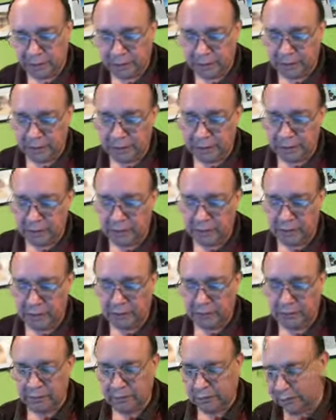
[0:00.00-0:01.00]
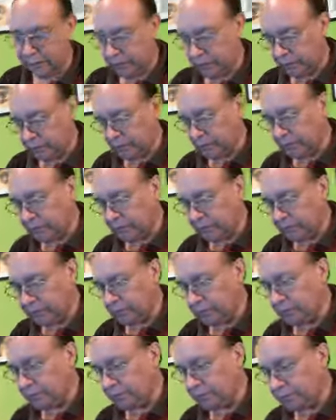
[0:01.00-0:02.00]
18 divided
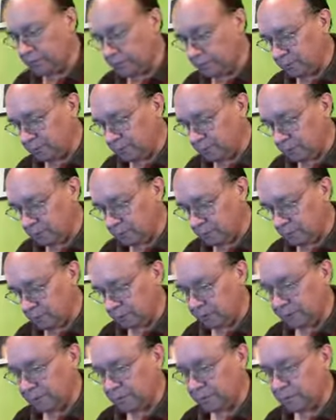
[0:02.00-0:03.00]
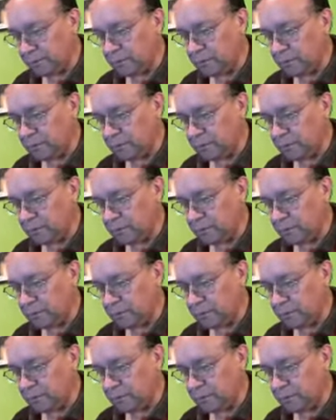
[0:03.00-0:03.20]
by 12,